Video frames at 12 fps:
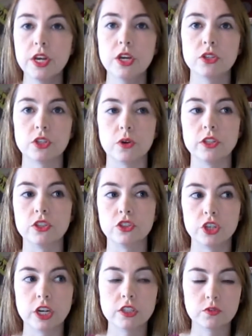So it's
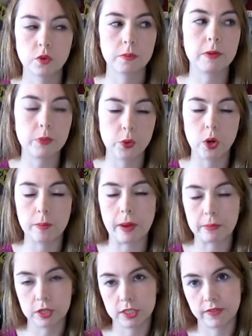just for people who are
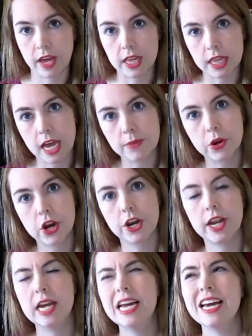members of that library.